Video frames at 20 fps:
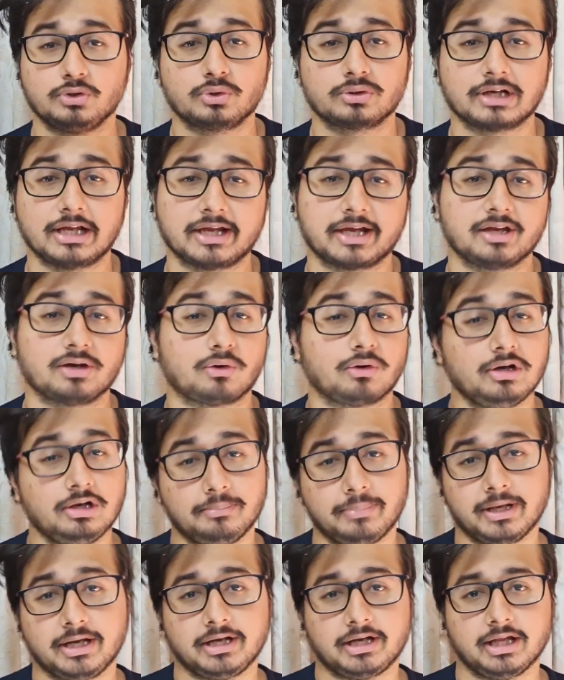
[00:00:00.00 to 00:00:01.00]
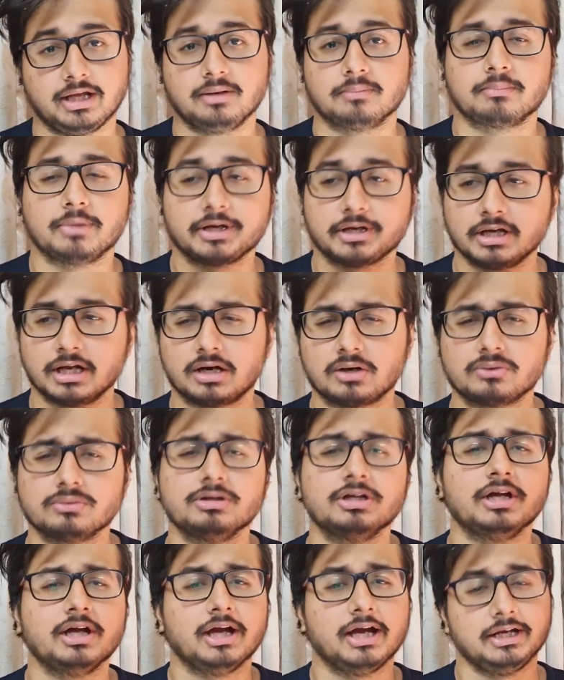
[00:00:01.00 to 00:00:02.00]
look like an oil painting, but now
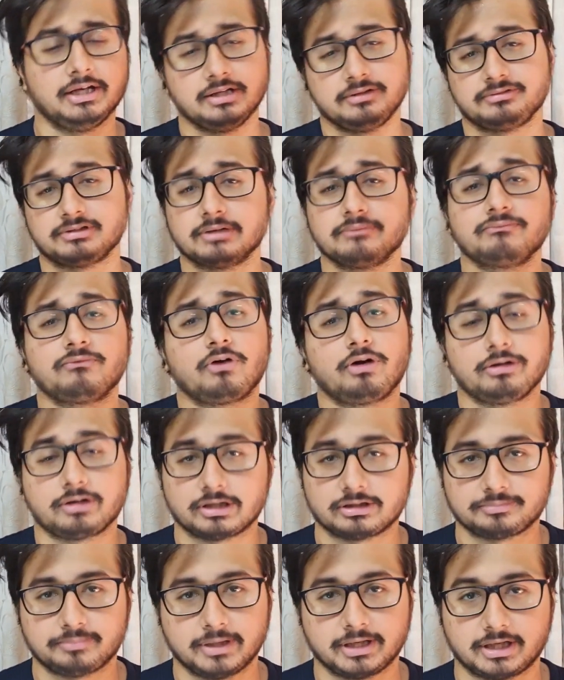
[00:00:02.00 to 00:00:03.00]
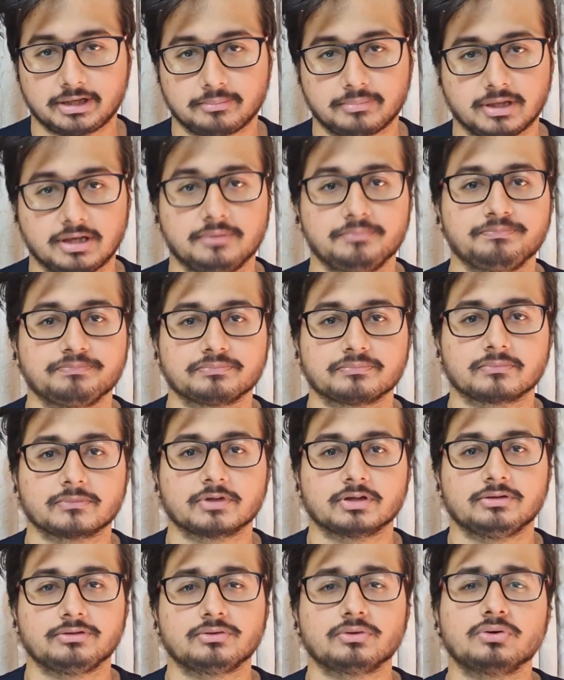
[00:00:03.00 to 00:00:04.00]
it is somewhat respectable.
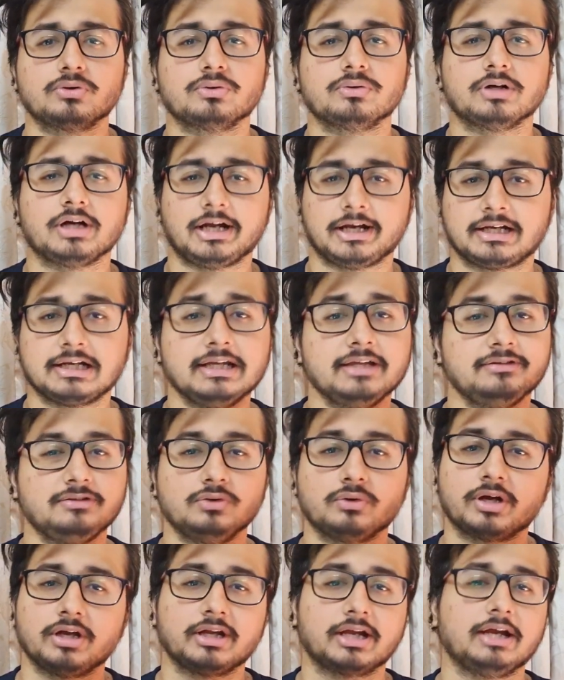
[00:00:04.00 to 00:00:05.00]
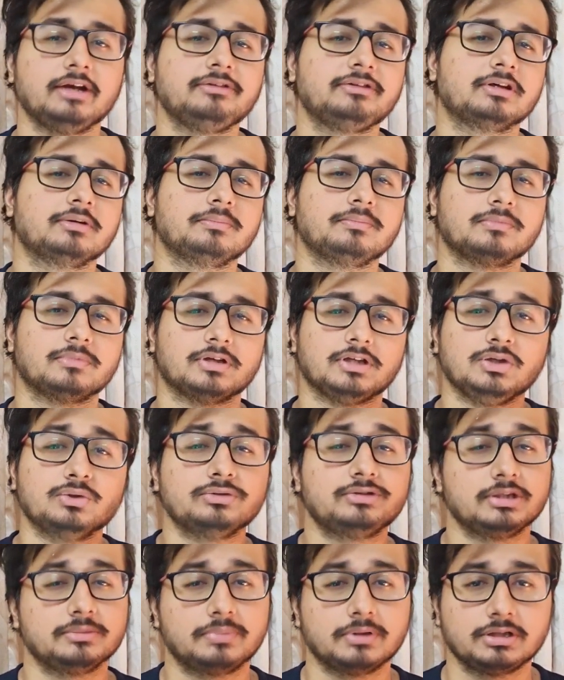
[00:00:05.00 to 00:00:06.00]
so at least you can get some
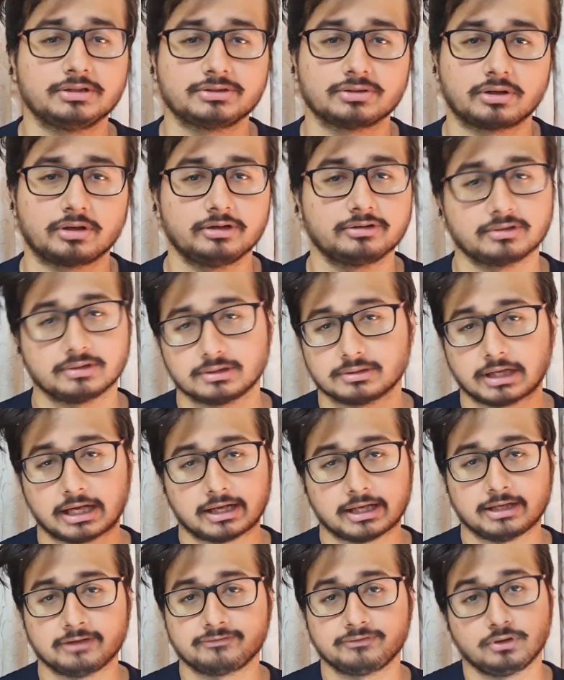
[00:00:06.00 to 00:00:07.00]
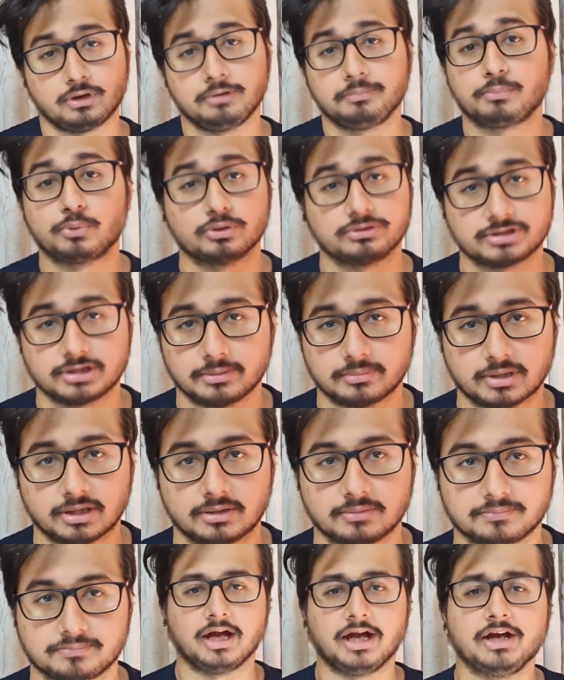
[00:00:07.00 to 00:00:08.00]
usable shots, if not postable.
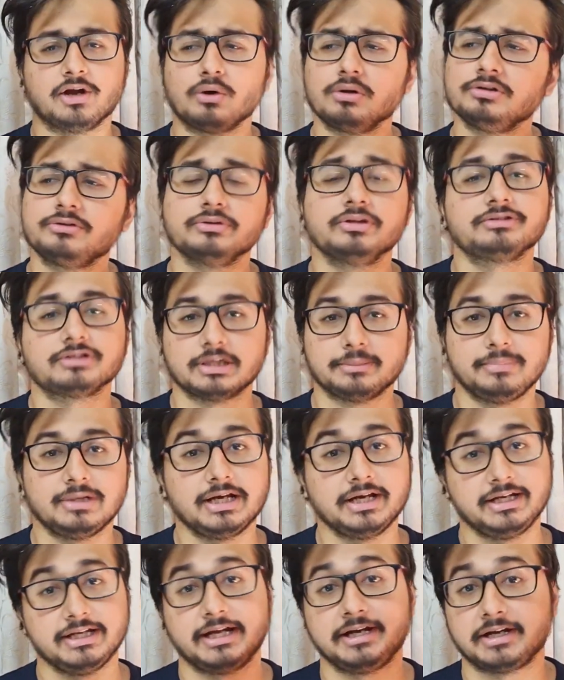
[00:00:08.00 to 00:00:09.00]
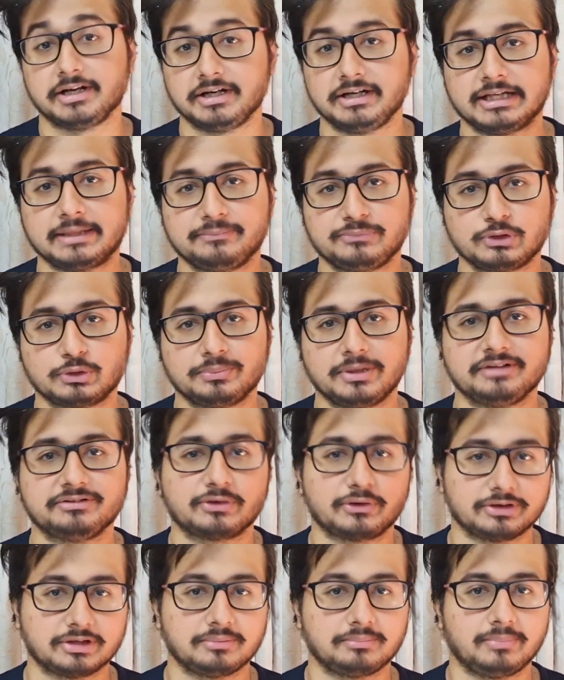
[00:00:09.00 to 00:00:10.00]
And also the stability at 100 times zoom has
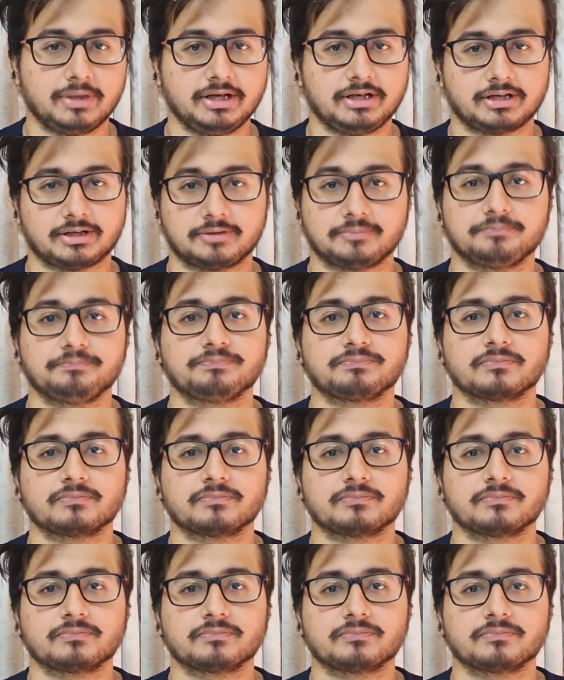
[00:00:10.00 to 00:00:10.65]
gotten better.